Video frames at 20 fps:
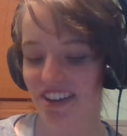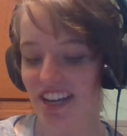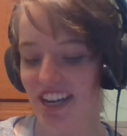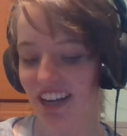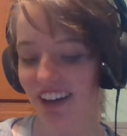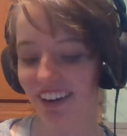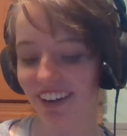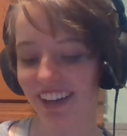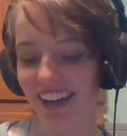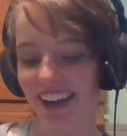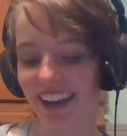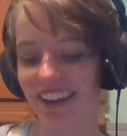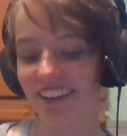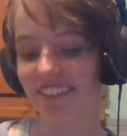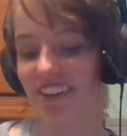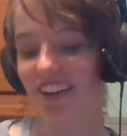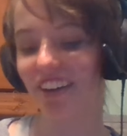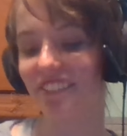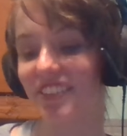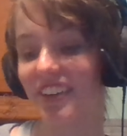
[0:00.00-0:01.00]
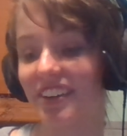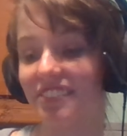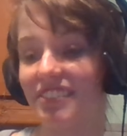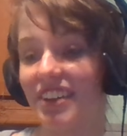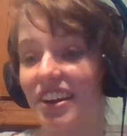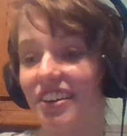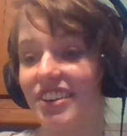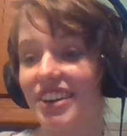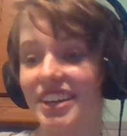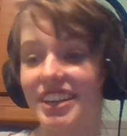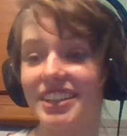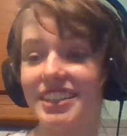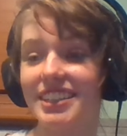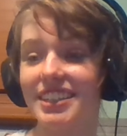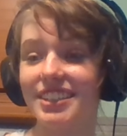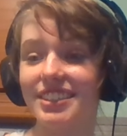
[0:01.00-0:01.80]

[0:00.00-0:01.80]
Hold on, let me open a mirror.